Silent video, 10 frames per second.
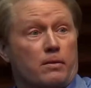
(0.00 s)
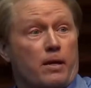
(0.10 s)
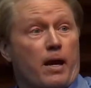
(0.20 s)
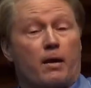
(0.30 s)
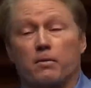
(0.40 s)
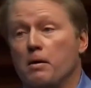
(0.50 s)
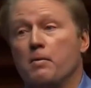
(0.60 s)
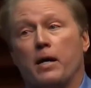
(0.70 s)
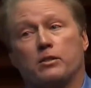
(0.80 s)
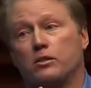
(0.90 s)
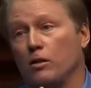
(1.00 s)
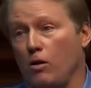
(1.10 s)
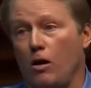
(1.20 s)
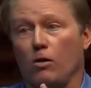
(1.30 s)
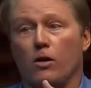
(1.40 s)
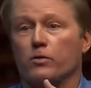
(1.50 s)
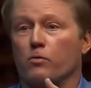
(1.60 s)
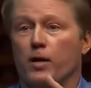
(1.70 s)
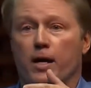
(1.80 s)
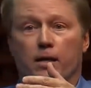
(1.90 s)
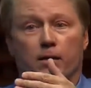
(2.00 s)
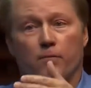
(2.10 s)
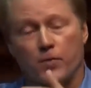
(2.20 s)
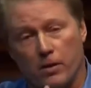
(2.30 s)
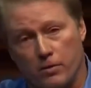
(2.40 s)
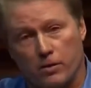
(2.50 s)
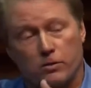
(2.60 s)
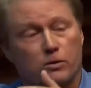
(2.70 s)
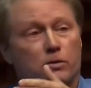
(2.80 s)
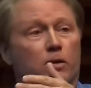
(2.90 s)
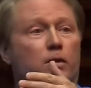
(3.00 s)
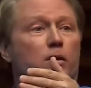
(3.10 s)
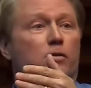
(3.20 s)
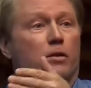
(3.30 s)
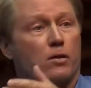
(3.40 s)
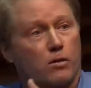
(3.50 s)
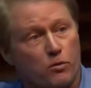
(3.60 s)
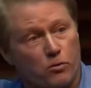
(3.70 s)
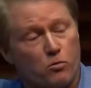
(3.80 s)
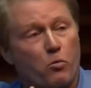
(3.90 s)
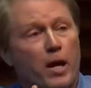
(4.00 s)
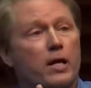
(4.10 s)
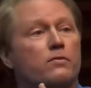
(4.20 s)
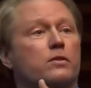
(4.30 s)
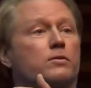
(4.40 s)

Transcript: And, and still, all along the way, you know, you're just, you had to go through waves of